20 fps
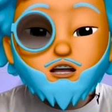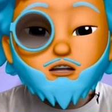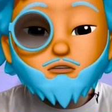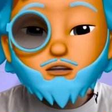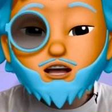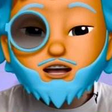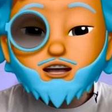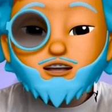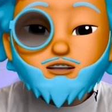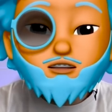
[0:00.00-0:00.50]

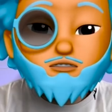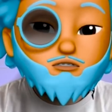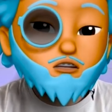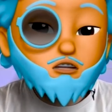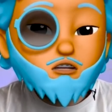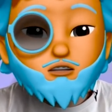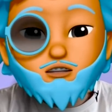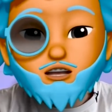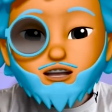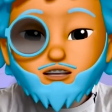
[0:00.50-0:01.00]
away a
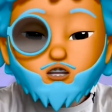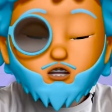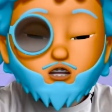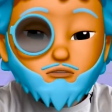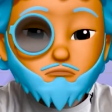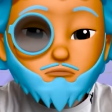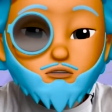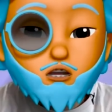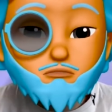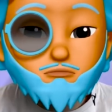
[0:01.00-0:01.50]
few things you
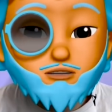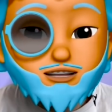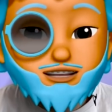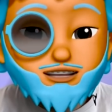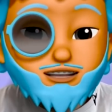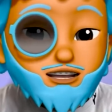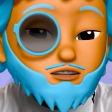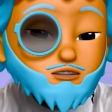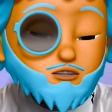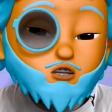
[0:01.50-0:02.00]
can probably
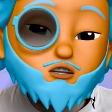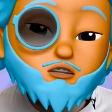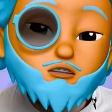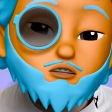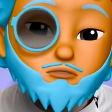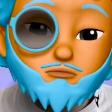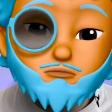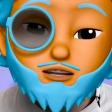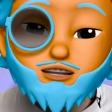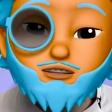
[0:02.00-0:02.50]
see just
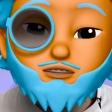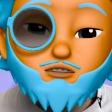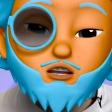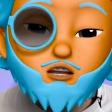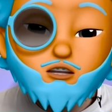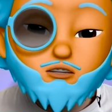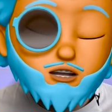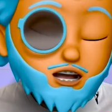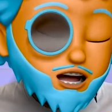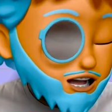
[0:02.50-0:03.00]
from this
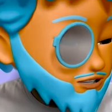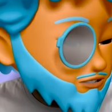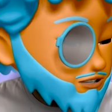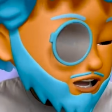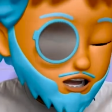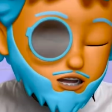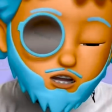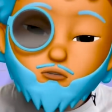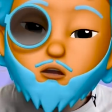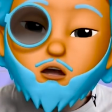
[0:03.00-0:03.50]
view that
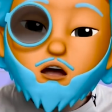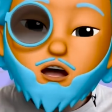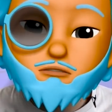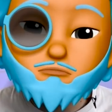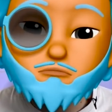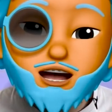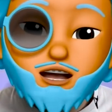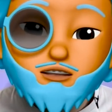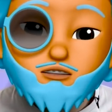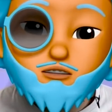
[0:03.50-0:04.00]
are quite
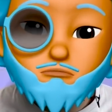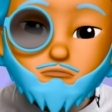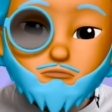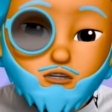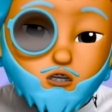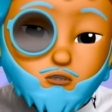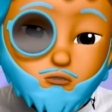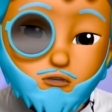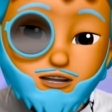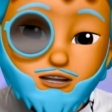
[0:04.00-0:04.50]
apparent
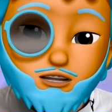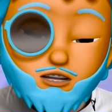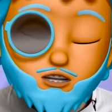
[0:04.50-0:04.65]
between the